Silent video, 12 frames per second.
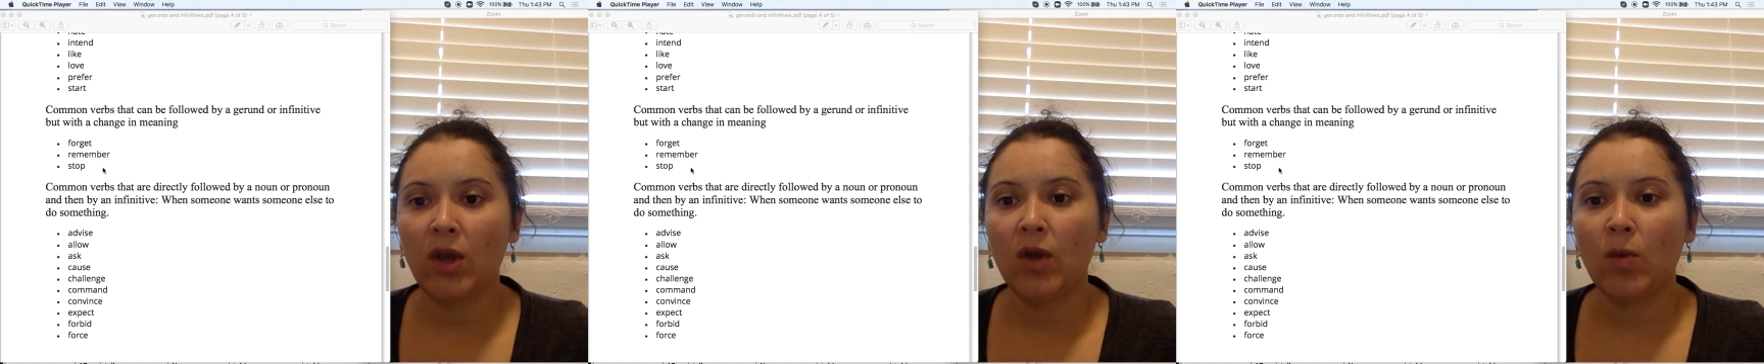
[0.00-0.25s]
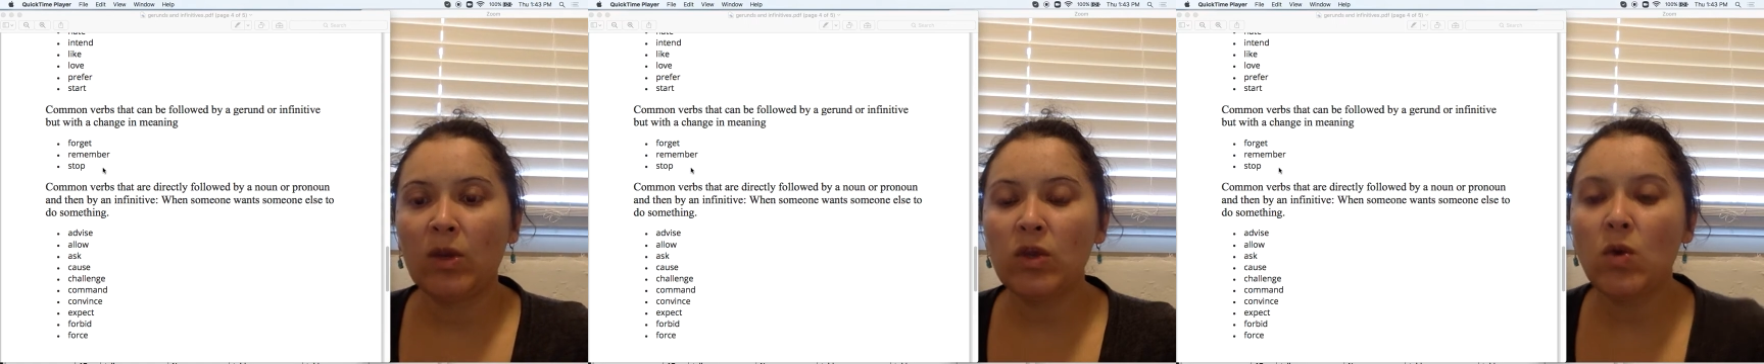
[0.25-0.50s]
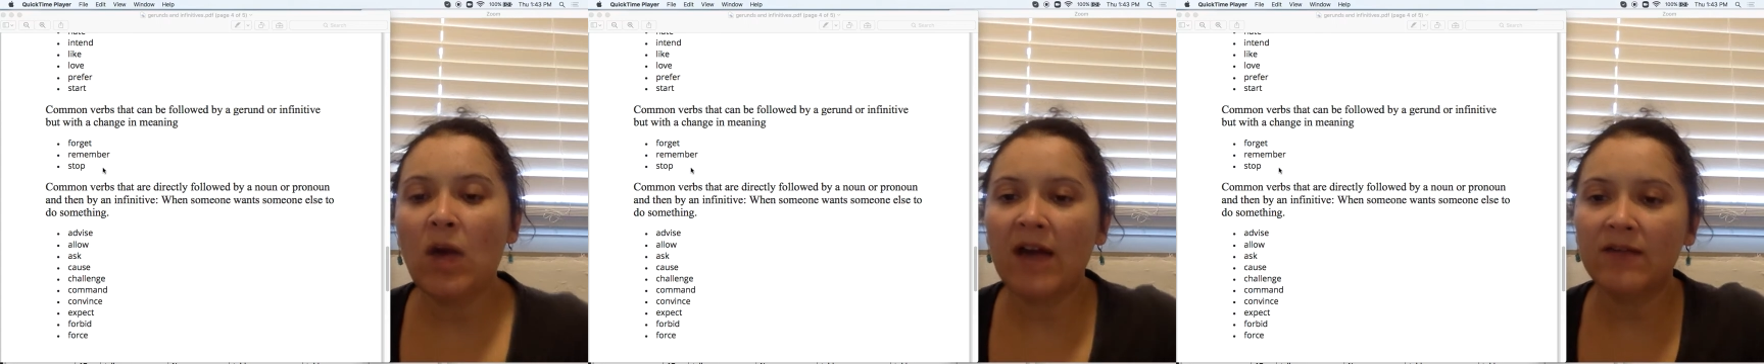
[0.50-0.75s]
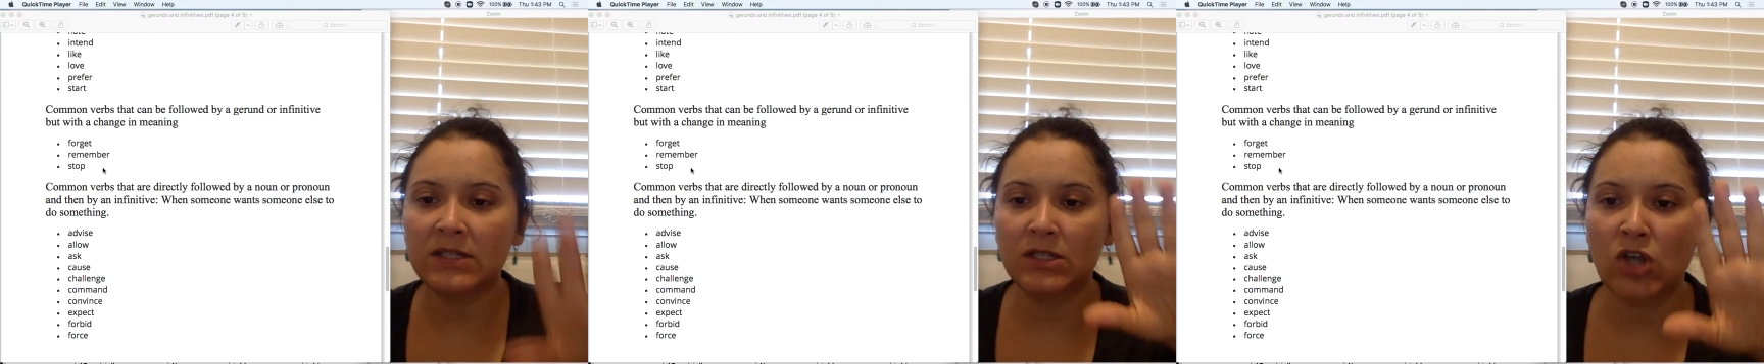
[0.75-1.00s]
when you
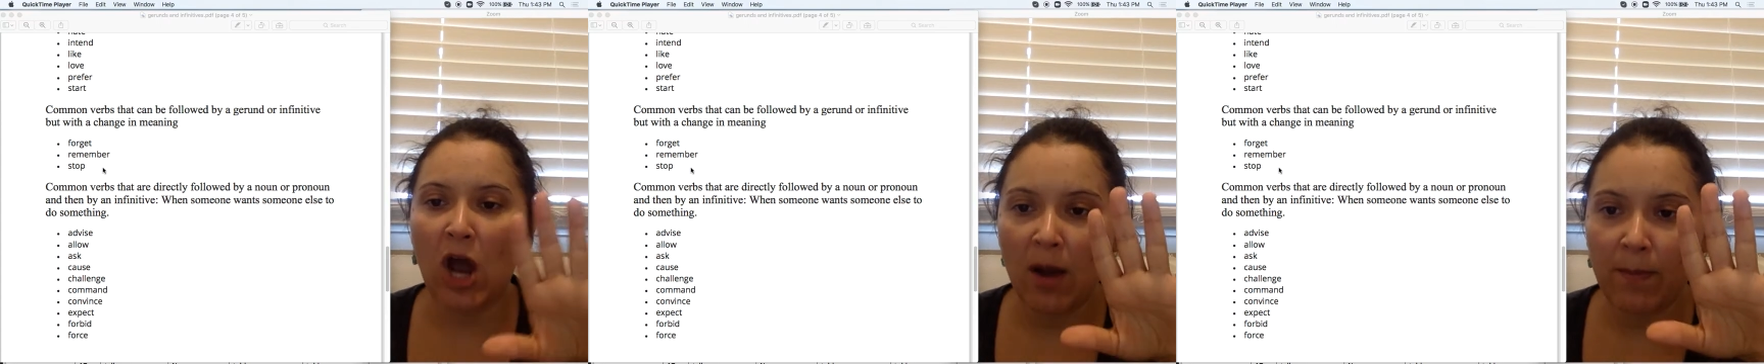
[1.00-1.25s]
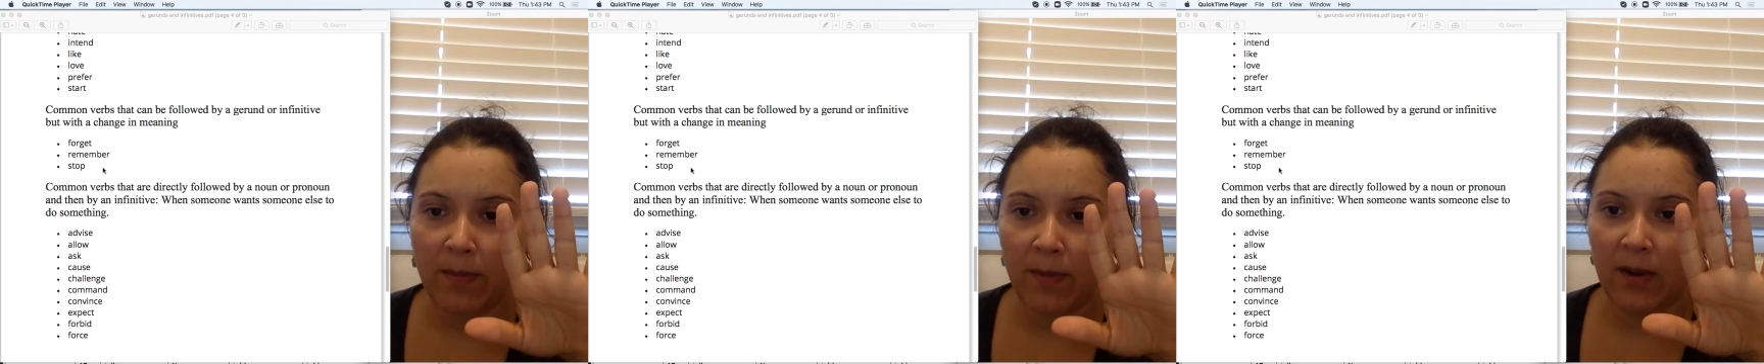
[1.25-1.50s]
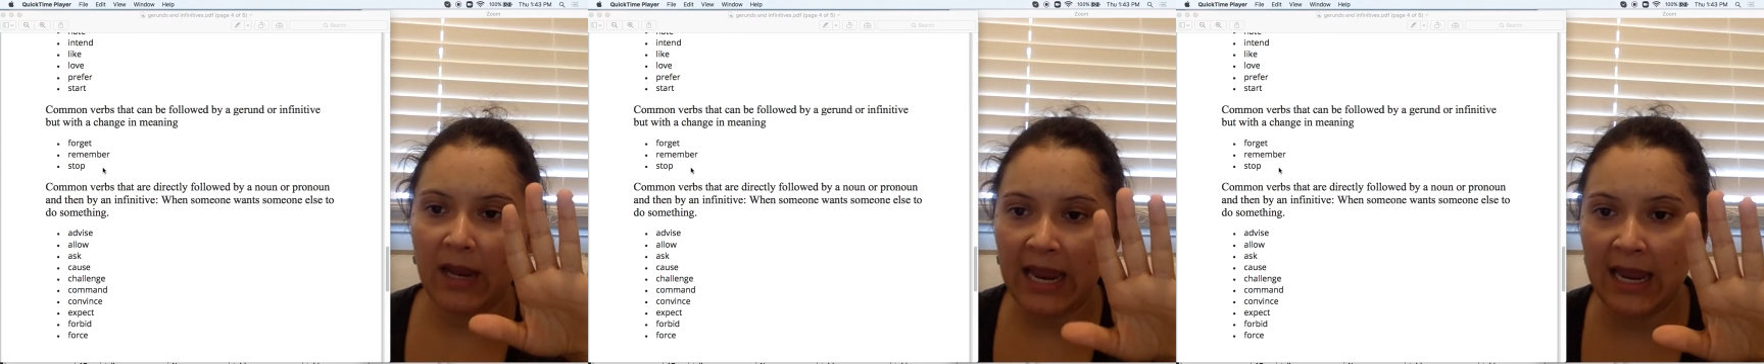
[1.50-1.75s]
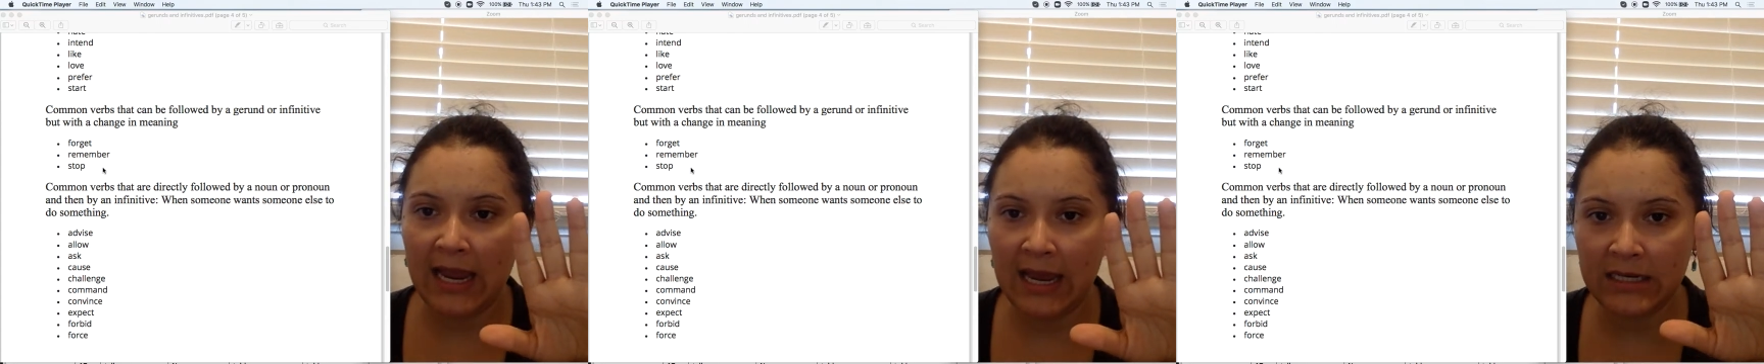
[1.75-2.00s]
have stop
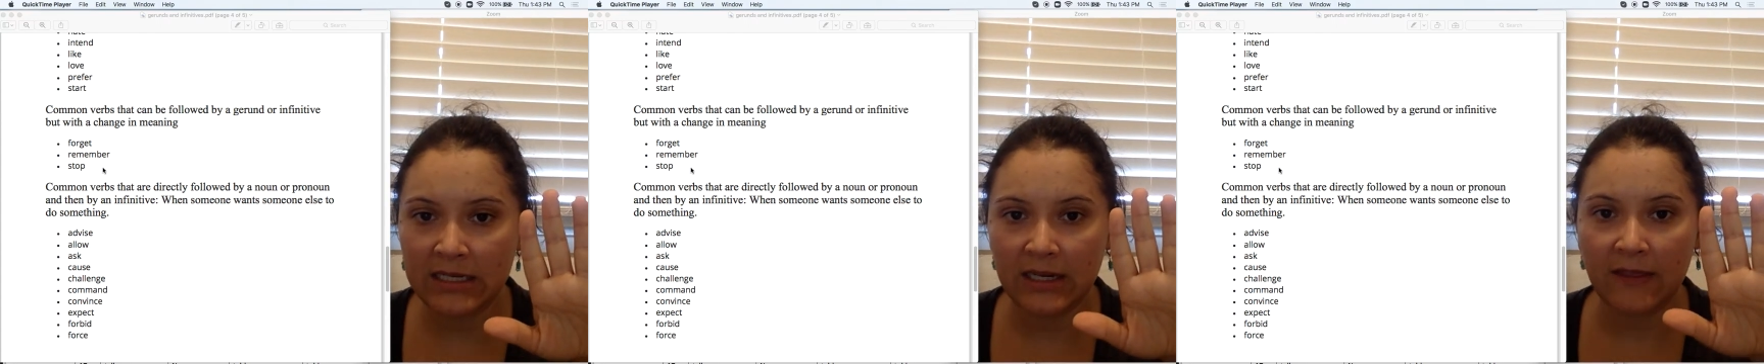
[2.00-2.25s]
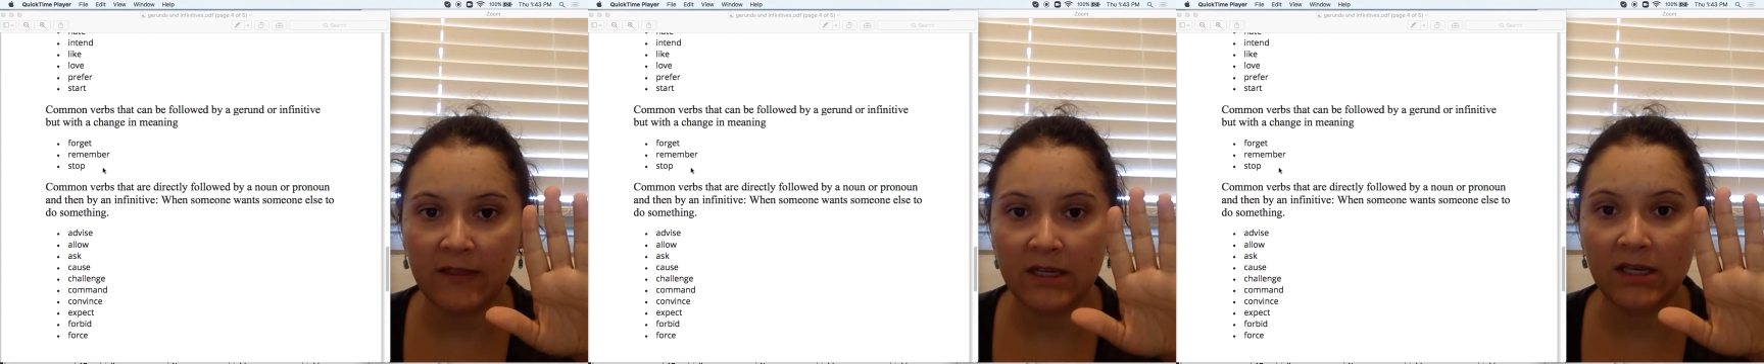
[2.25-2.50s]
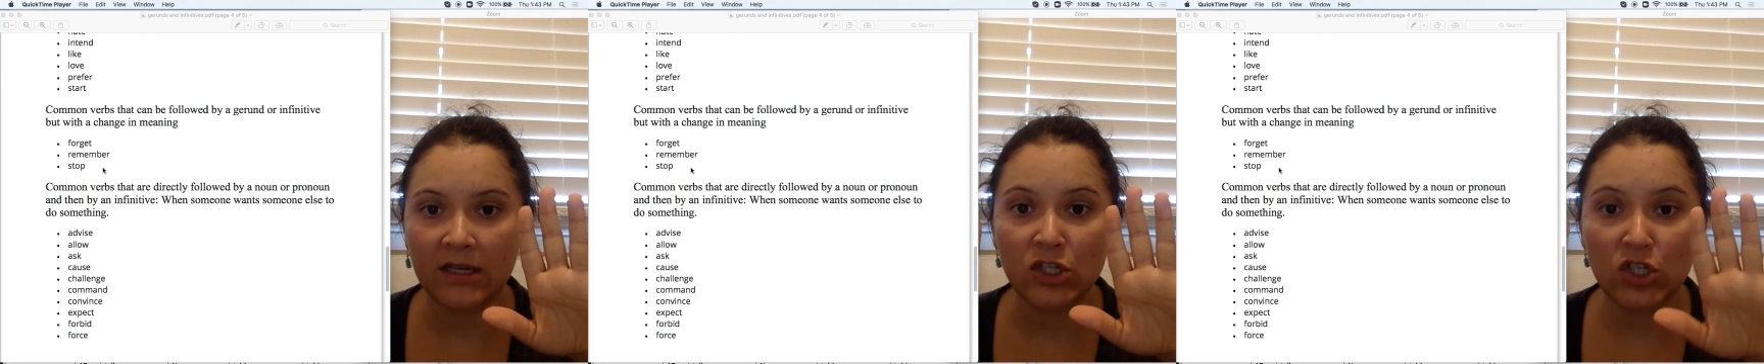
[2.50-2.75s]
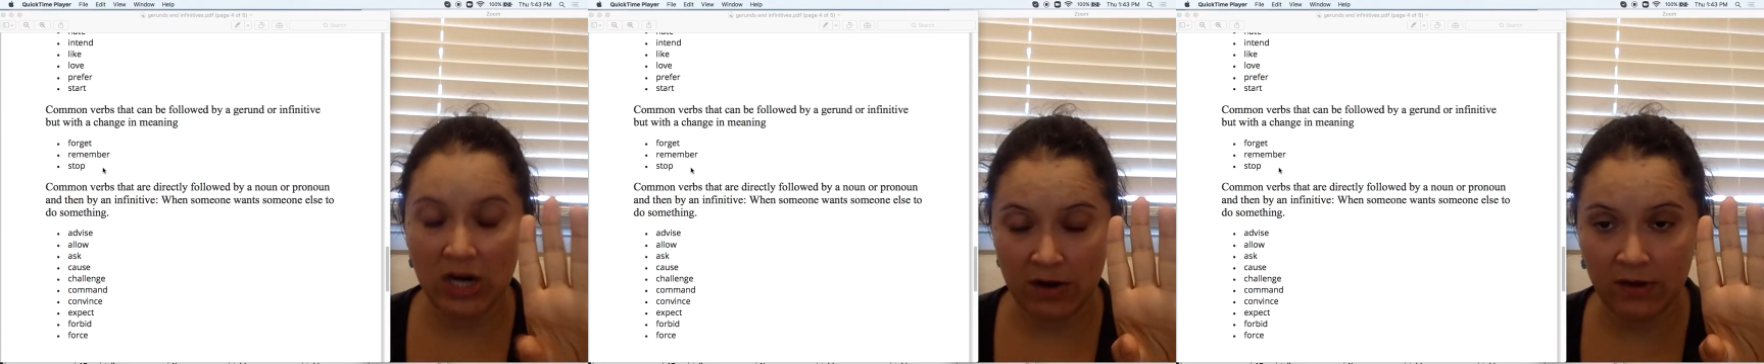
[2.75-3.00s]
and the
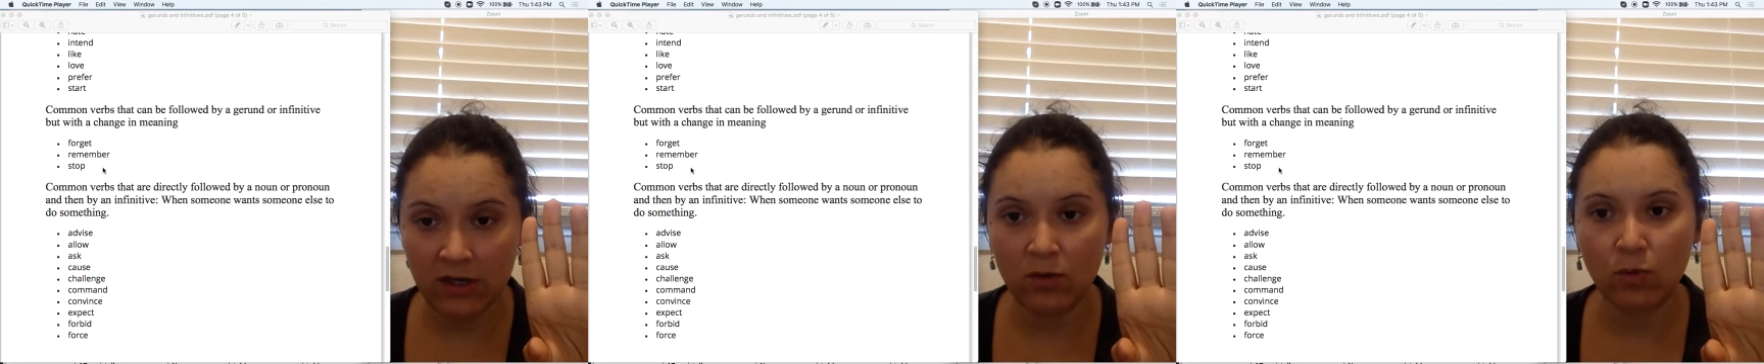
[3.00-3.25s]
gerund,